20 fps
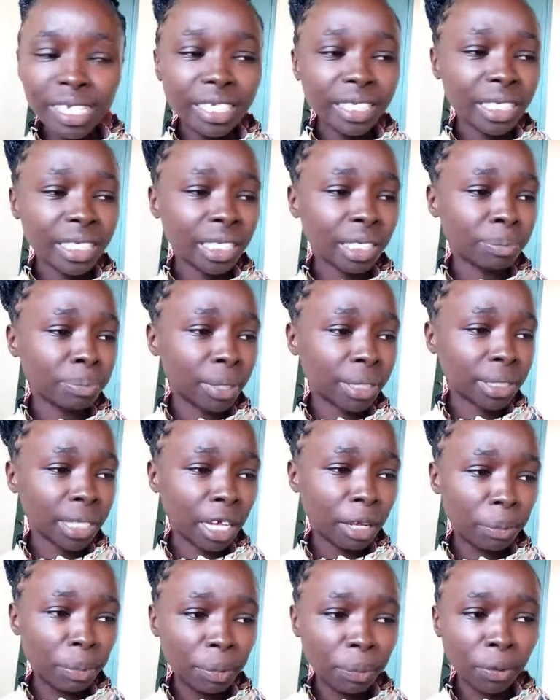these
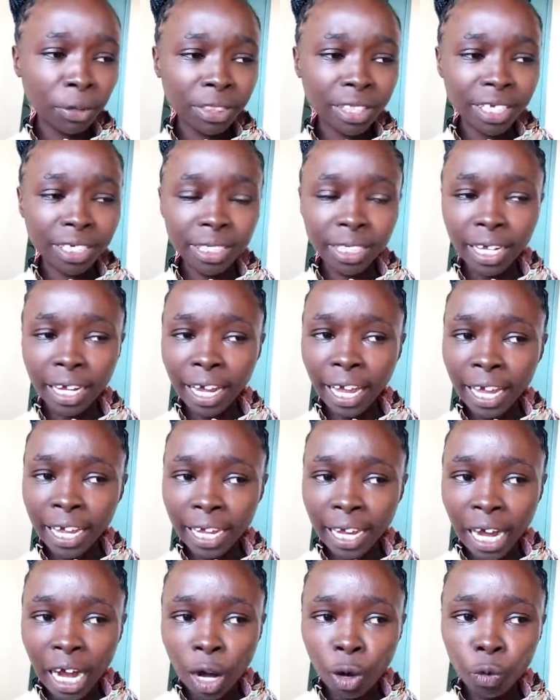Maasai people, they take a
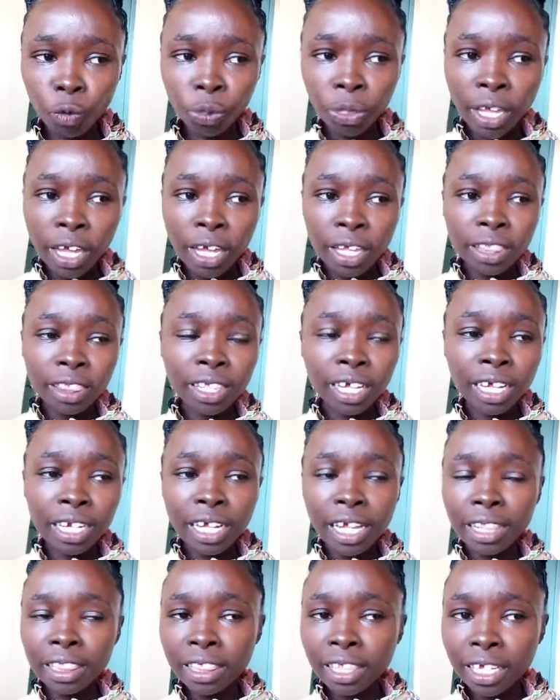cow,
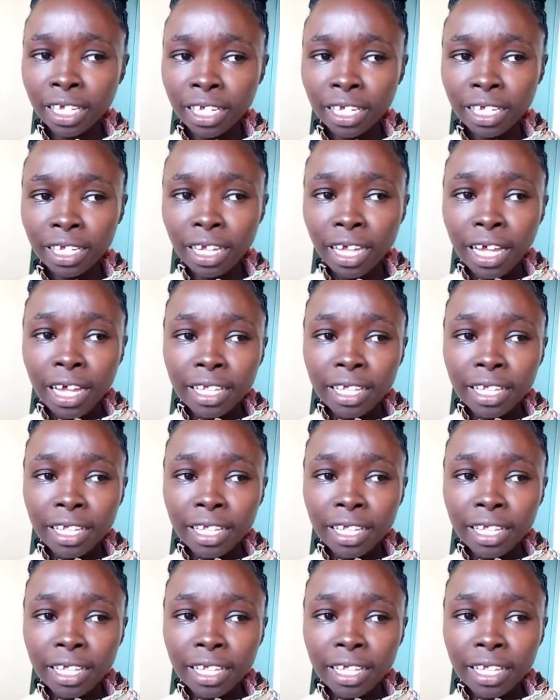then they